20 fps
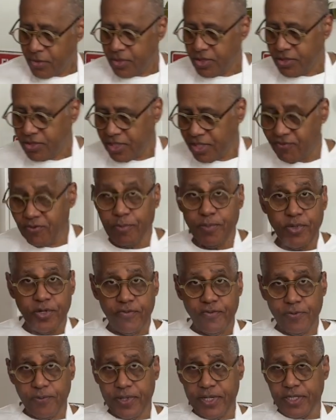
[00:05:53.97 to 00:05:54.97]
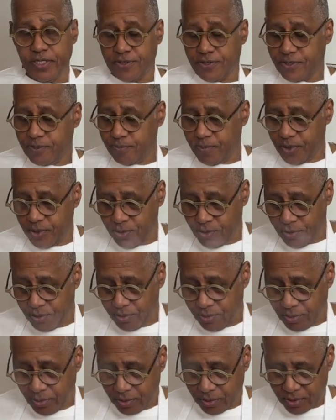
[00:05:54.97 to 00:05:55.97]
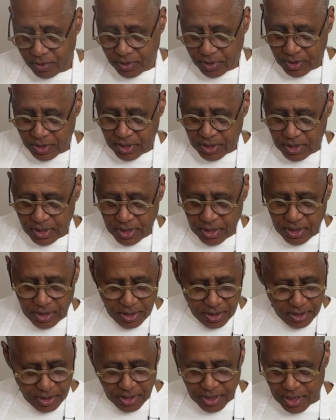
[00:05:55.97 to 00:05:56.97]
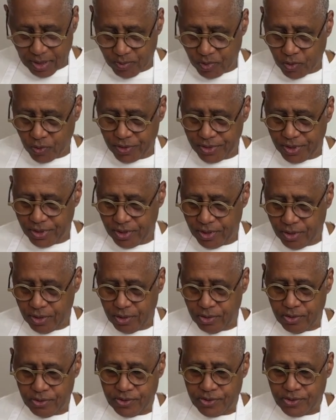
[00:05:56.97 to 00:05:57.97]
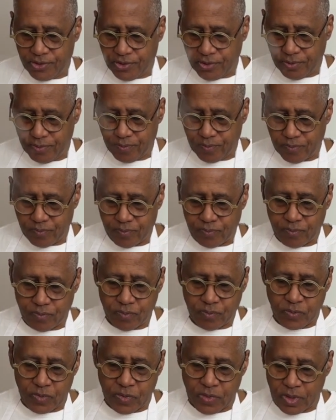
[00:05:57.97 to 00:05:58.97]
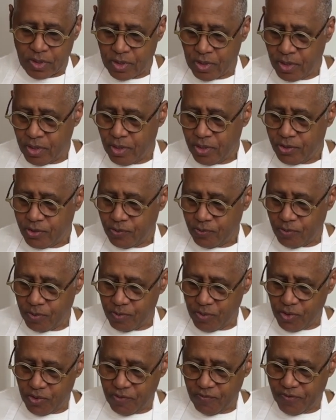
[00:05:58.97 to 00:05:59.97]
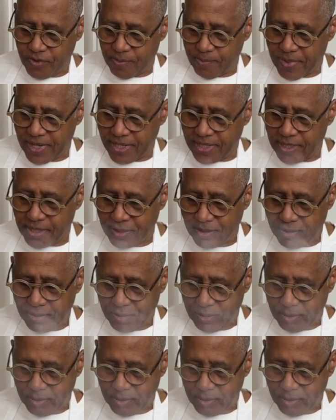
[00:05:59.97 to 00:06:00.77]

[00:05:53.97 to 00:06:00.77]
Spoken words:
Just have a perforated spoon that I'm going to use to remove the bacon.